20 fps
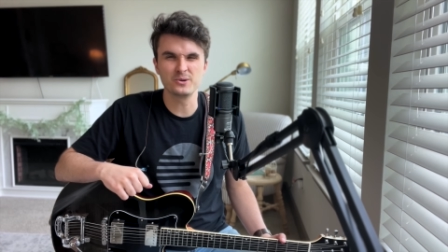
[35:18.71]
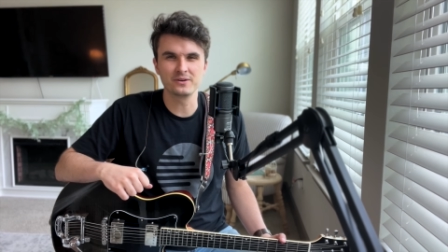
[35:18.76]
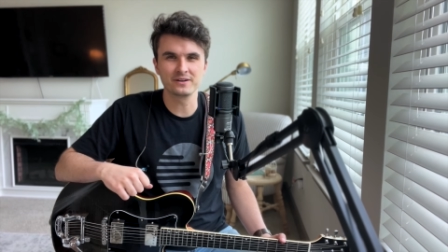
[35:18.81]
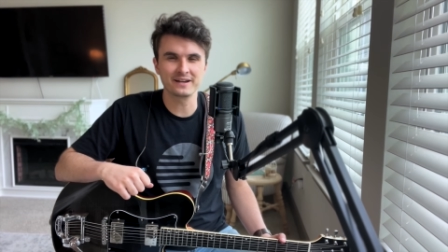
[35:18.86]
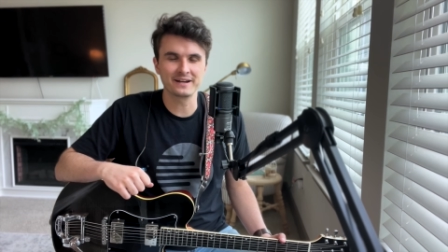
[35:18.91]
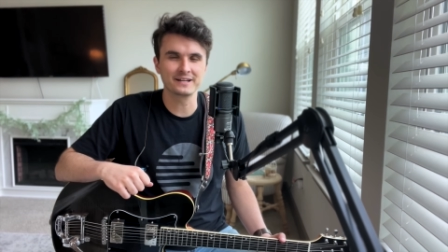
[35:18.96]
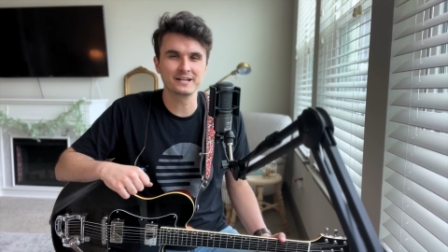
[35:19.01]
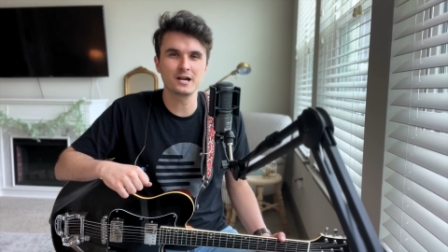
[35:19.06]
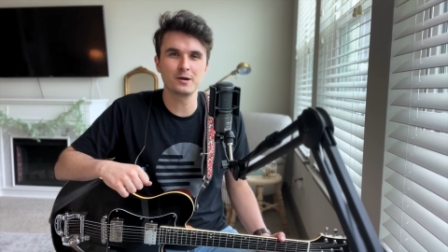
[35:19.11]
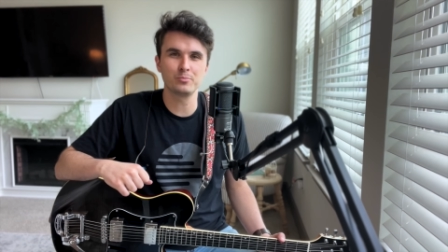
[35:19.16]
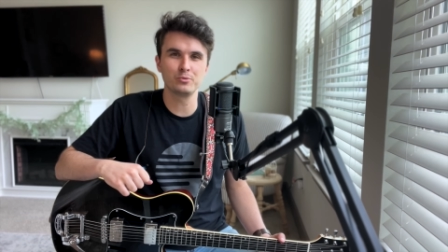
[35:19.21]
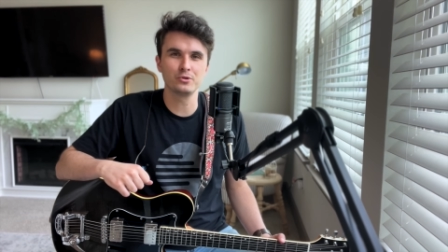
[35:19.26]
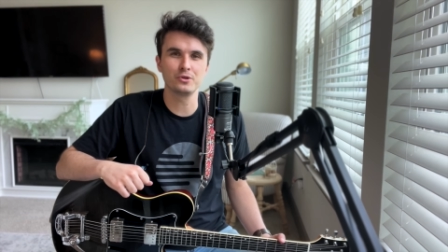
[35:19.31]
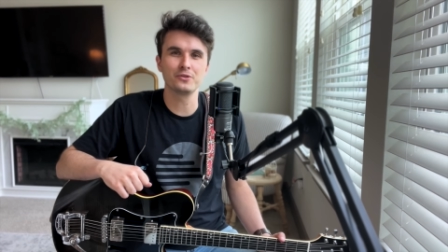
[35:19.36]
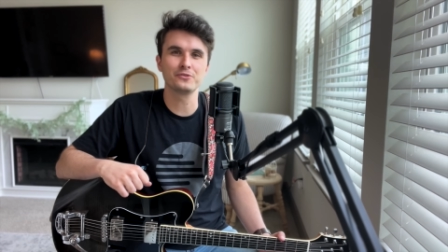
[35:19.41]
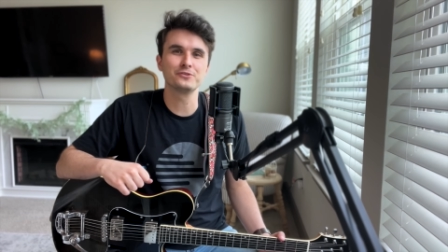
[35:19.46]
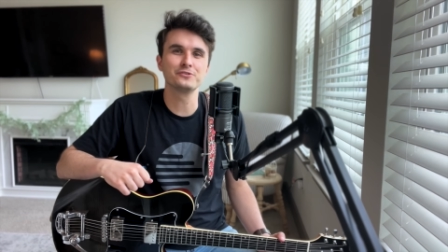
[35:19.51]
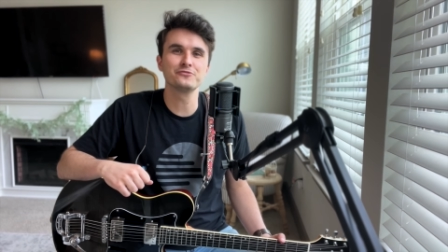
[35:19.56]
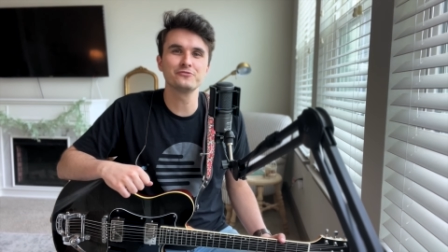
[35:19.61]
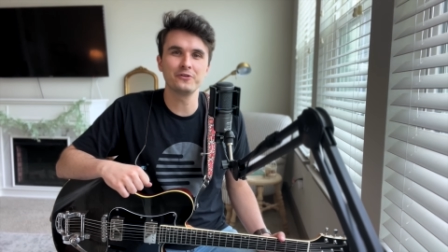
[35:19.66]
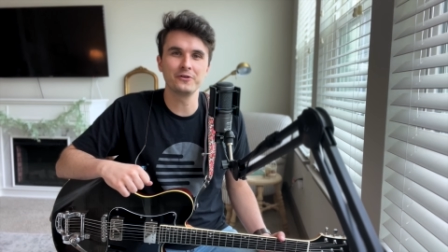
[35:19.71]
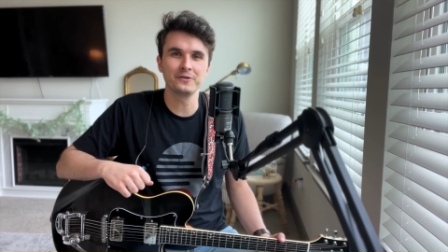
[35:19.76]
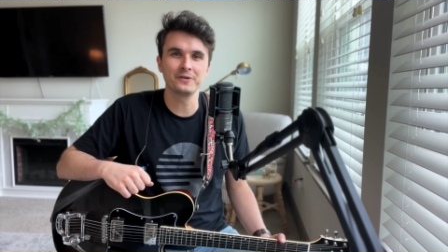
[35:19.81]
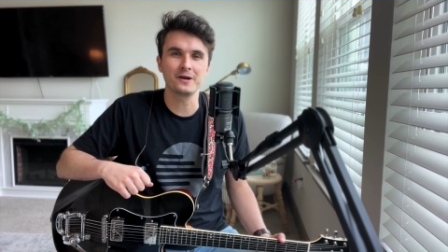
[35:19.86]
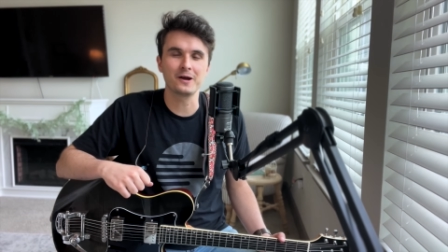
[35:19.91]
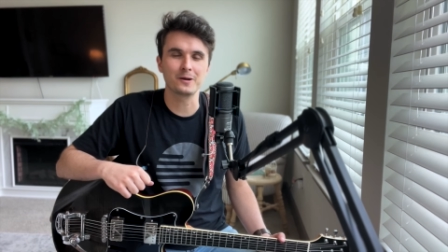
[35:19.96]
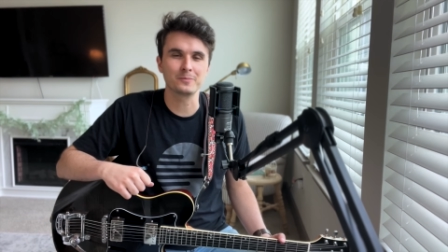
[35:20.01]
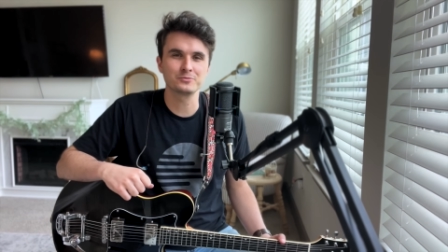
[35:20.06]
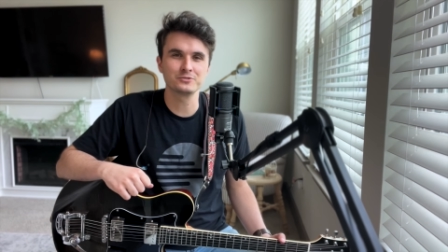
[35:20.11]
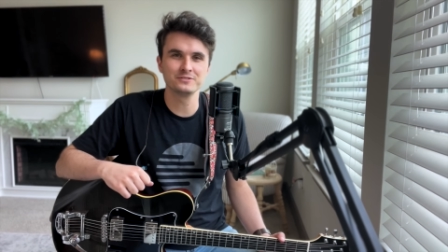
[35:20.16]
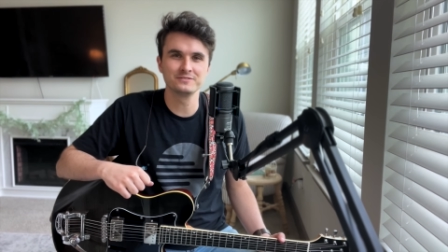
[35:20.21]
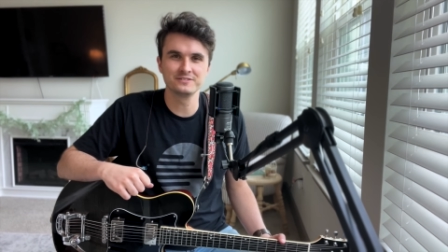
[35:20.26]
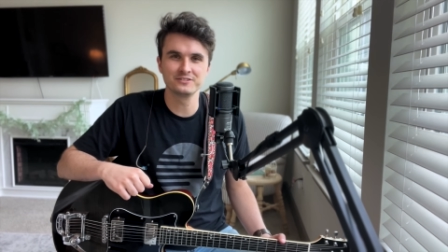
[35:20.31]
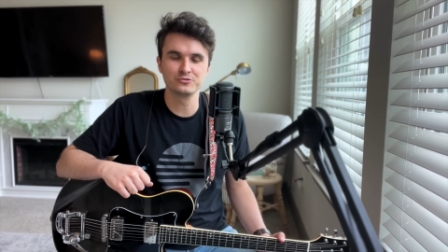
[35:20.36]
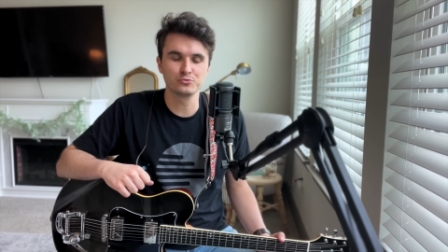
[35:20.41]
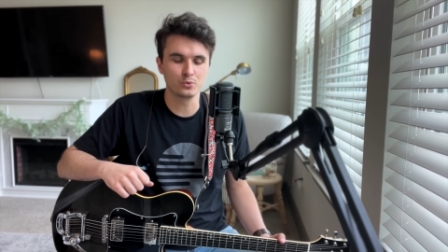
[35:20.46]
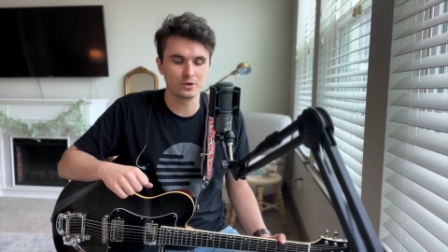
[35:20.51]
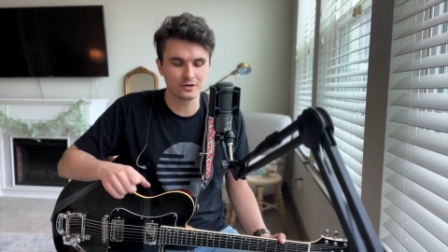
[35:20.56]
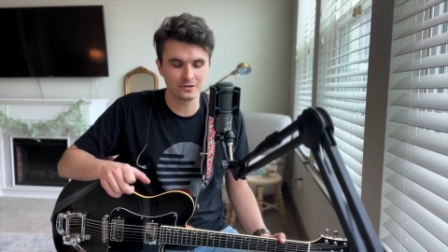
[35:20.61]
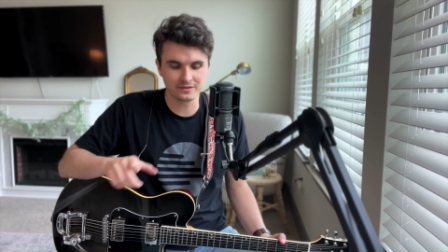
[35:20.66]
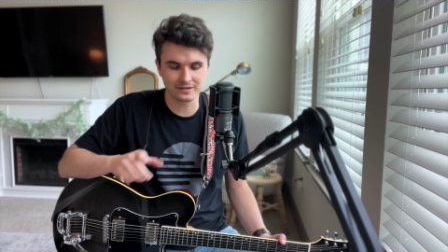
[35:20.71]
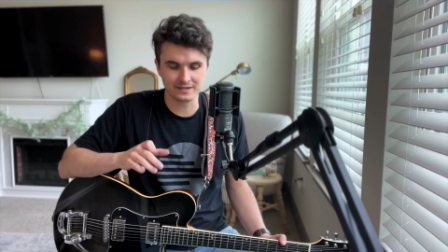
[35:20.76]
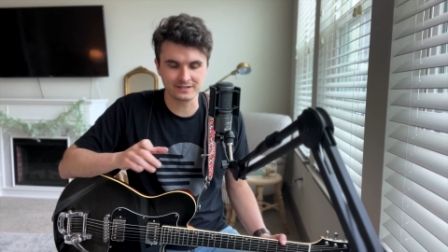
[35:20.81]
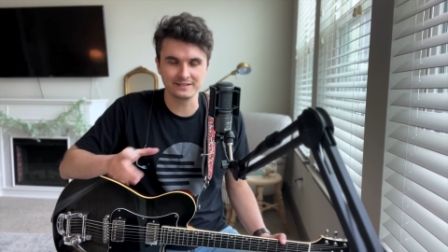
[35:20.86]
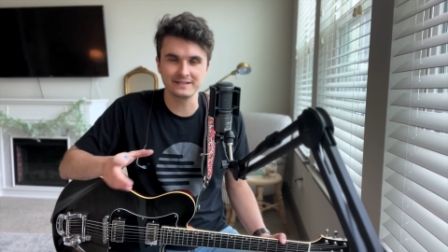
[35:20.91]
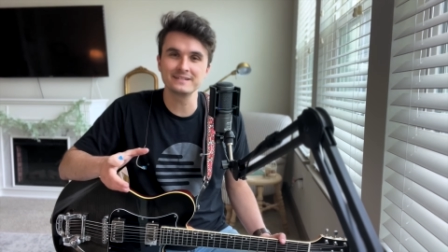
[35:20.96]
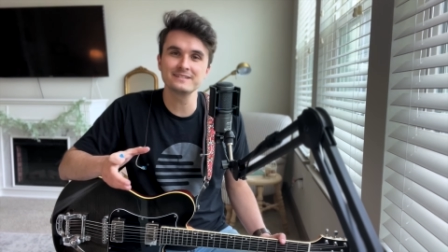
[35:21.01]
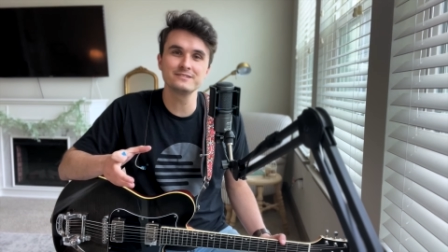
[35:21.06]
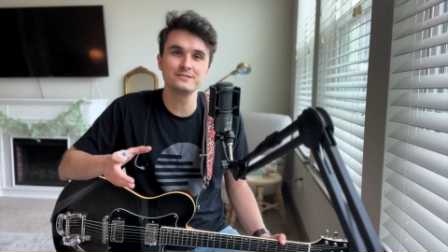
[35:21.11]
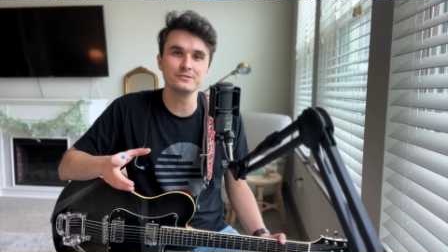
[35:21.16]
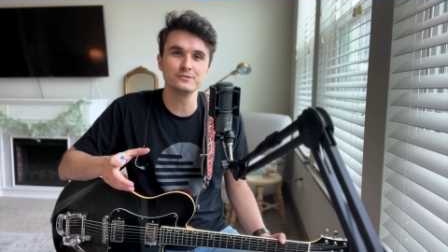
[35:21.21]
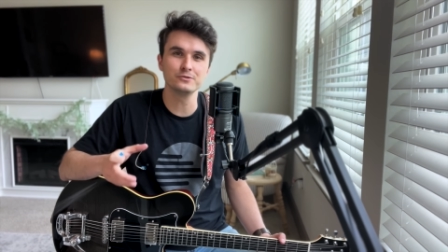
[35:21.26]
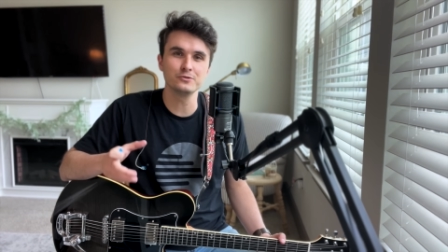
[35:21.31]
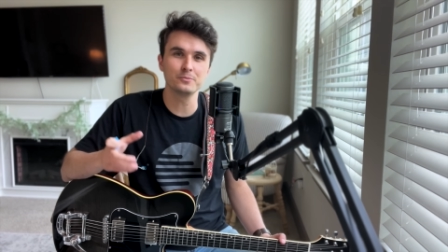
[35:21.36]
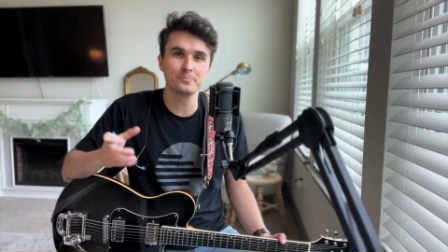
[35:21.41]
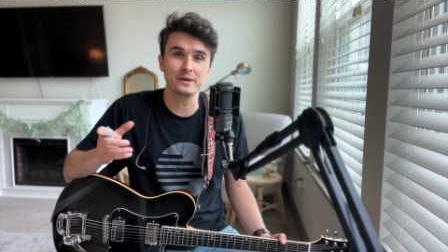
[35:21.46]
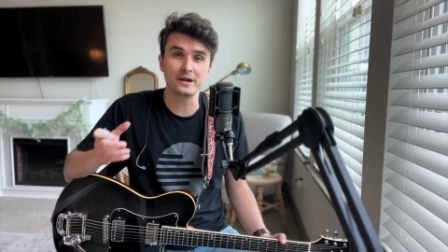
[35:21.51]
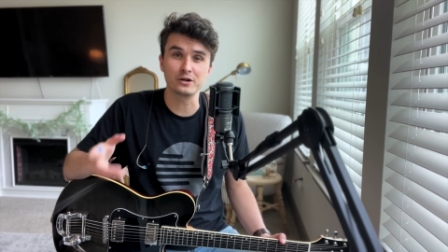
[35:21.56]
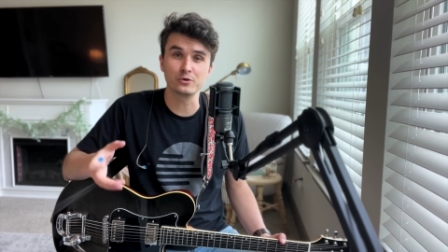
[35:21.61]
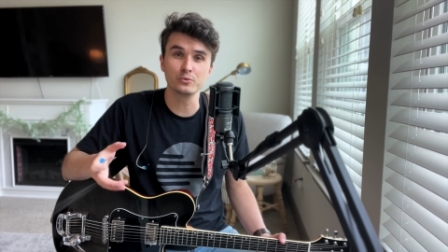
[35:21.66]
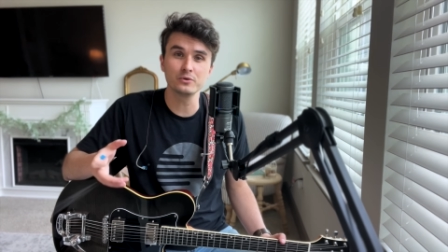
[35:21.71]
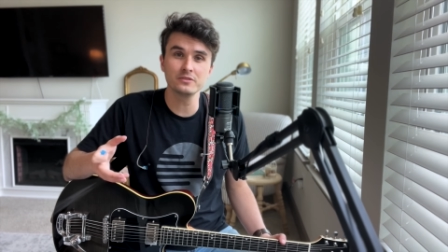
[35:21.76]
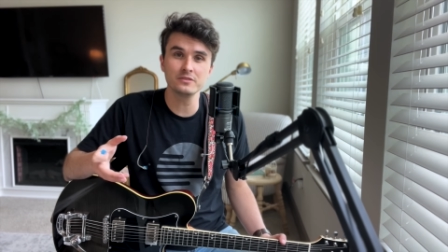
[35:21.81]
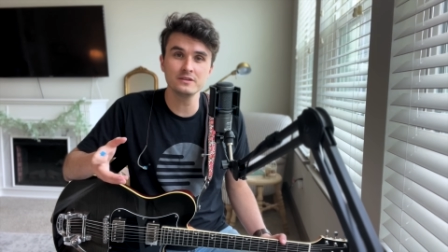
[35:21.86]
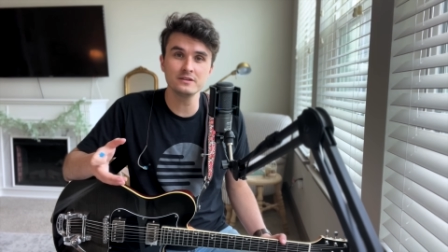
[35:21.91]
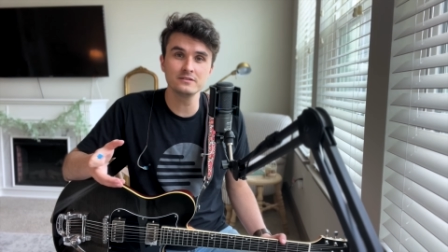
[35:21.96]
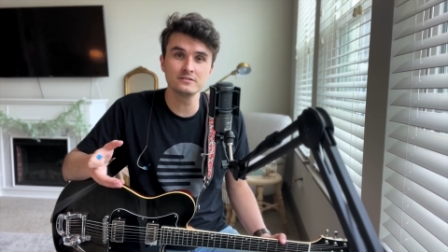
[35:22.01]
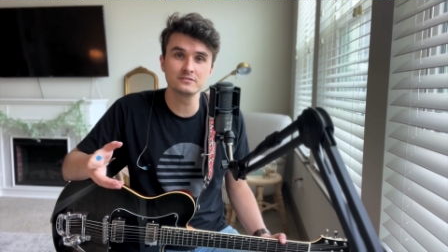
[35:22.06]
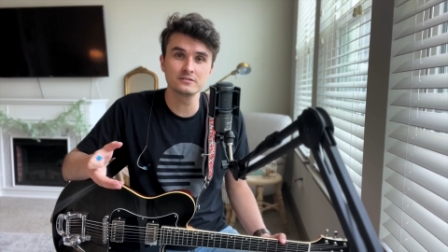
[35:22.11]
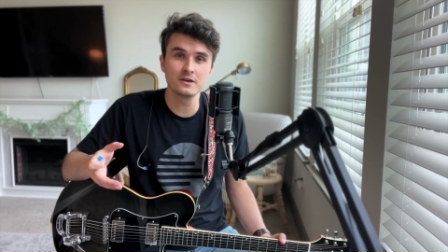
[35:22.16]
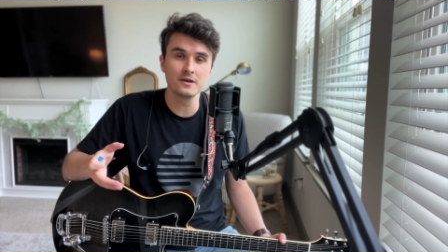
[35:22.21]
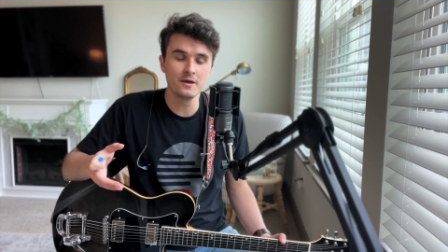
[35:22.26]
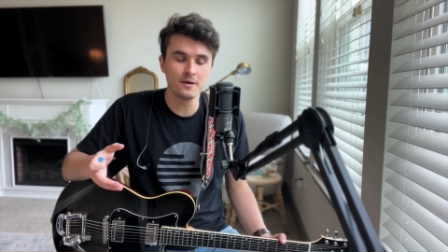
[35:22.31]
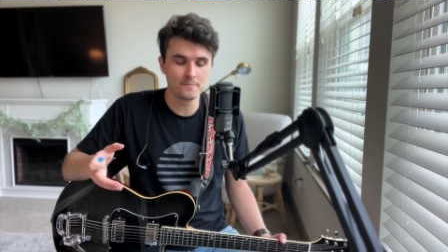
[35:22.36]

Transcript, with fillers: I've got a couple other fun options as well that I like to pair with these.